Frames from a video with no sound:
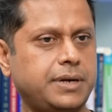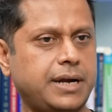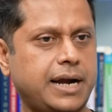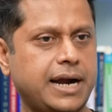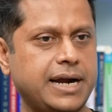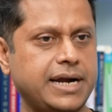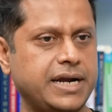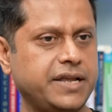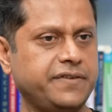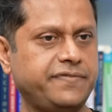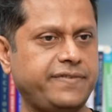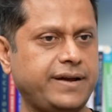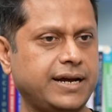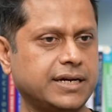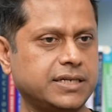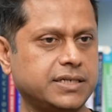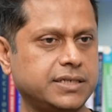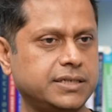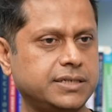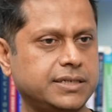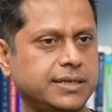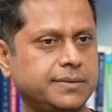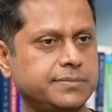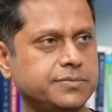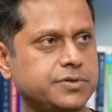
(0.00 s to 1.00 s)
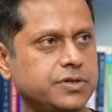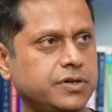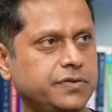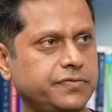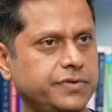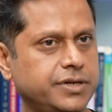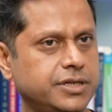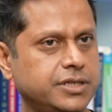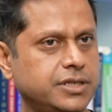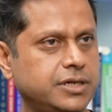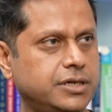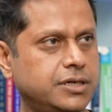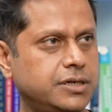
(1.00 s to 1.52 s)
artifacts in terms of
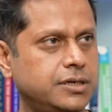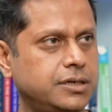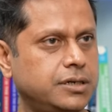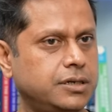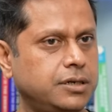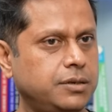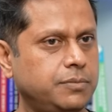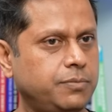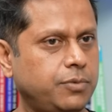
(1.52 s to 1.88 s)
either